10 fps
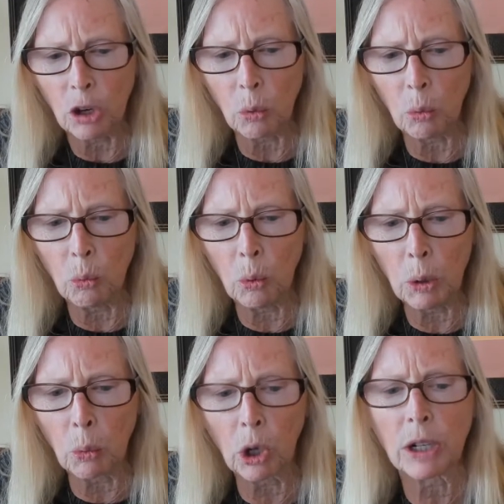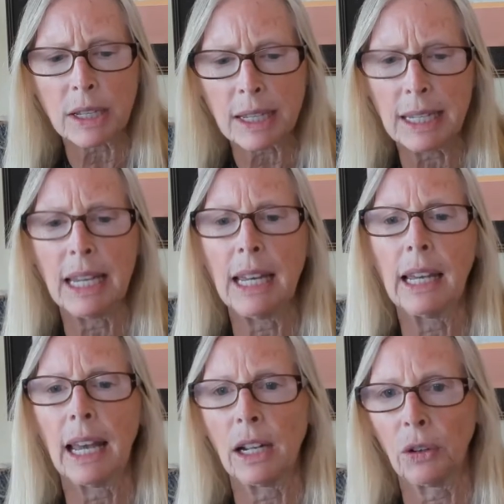we weren't seeing
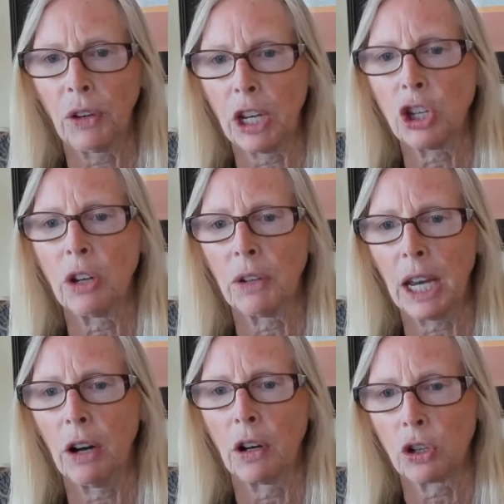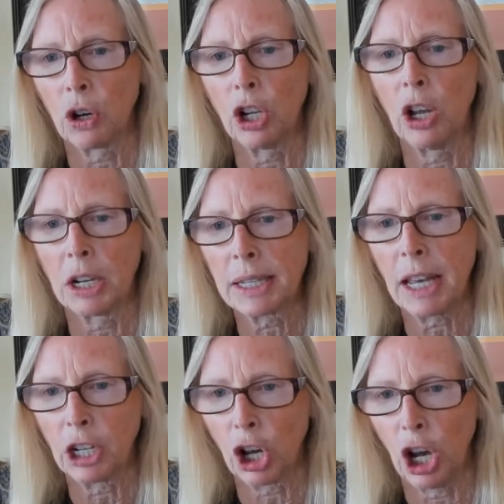the elevation of character
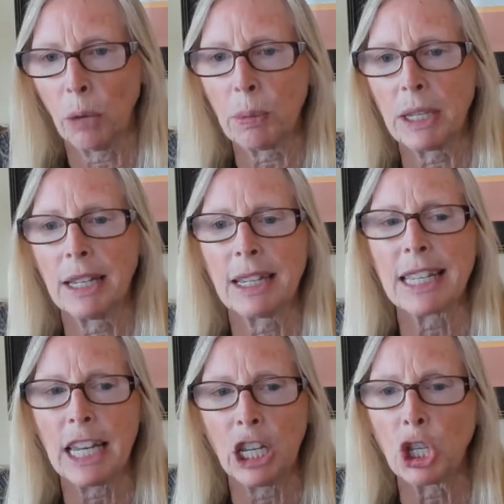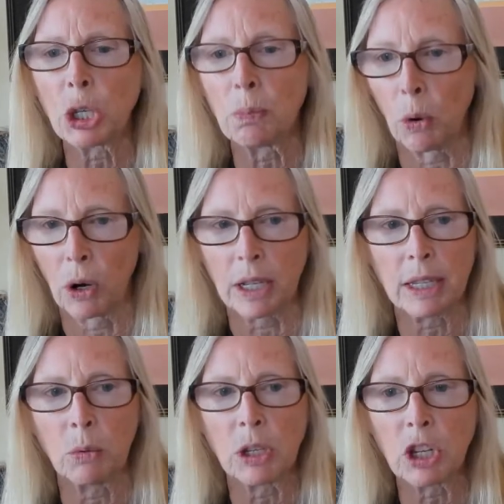alongside competence in sports.
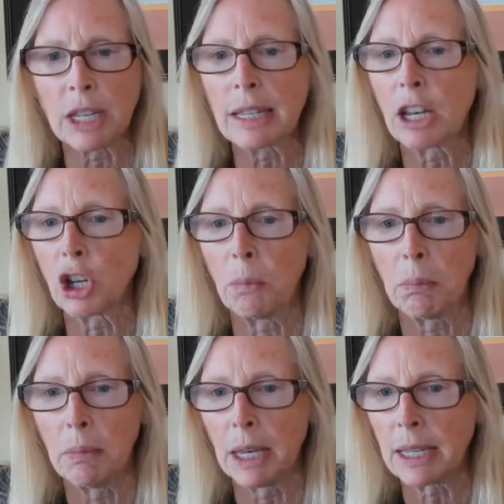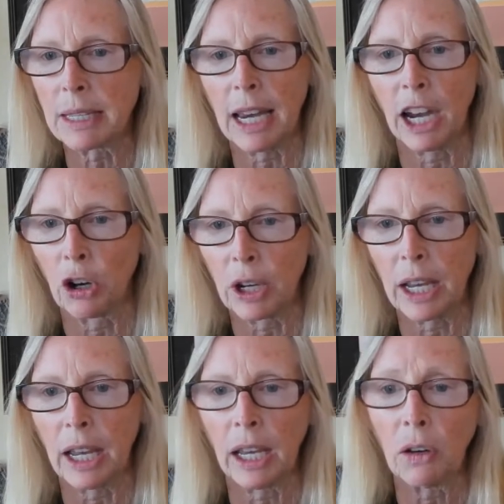It was just such a missed
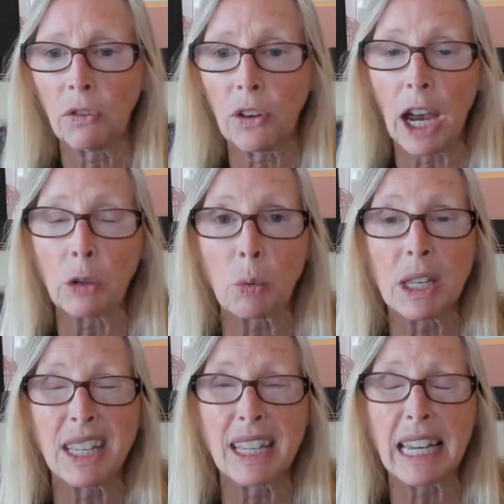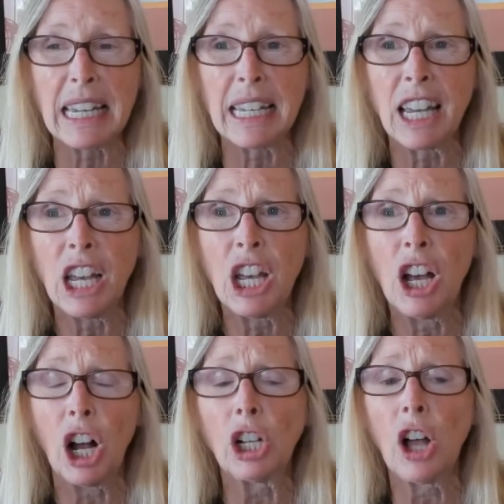area. And in fact, we'd seen
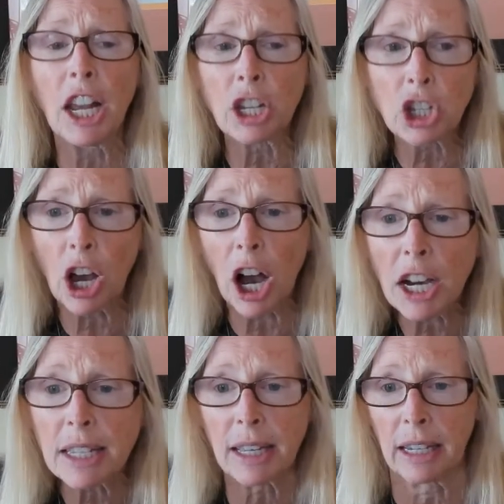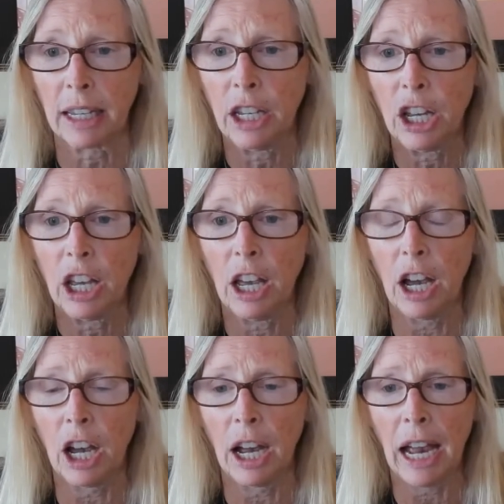a lot of toxic
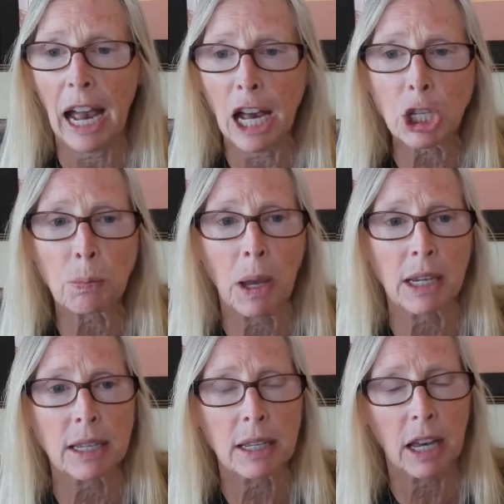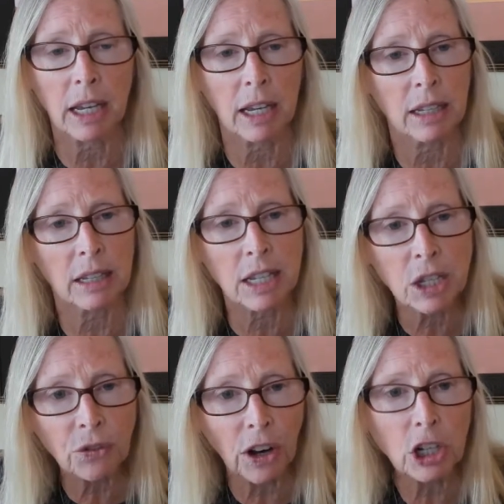aspects,
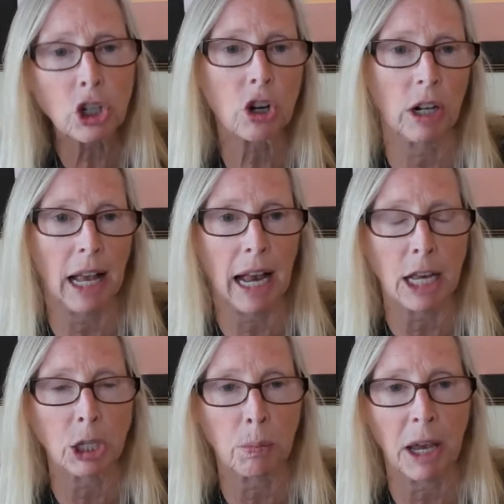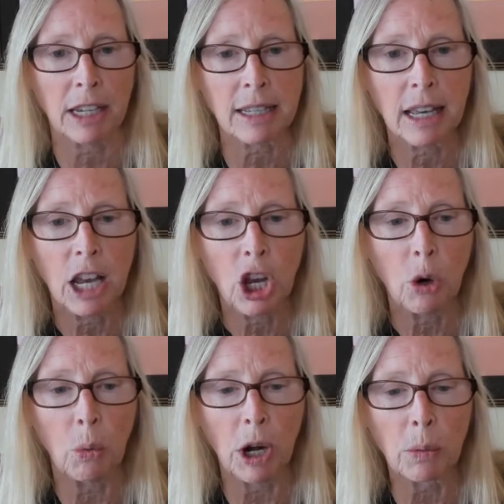dysfunctional aspects,
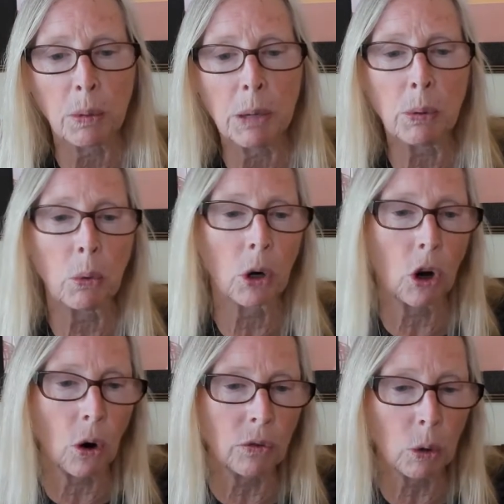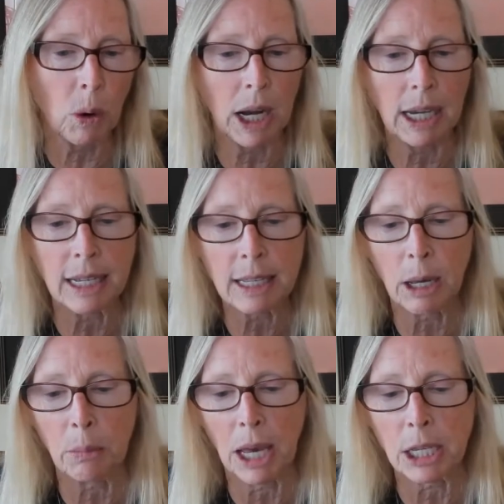where people were overweighting
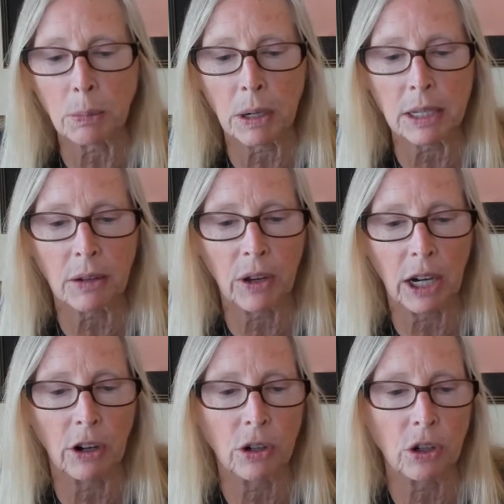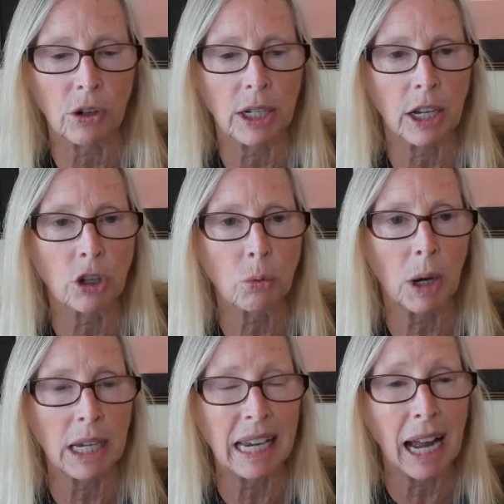some aspects of character and
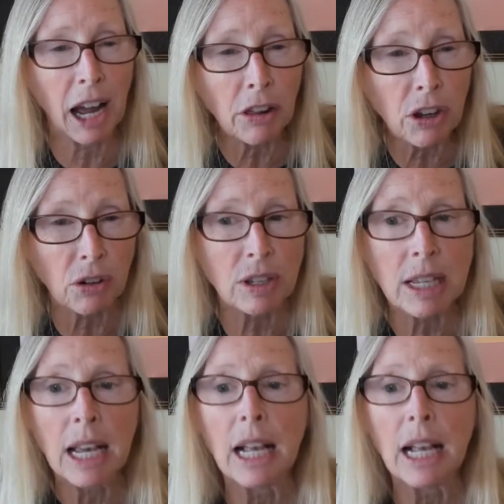underweighting others,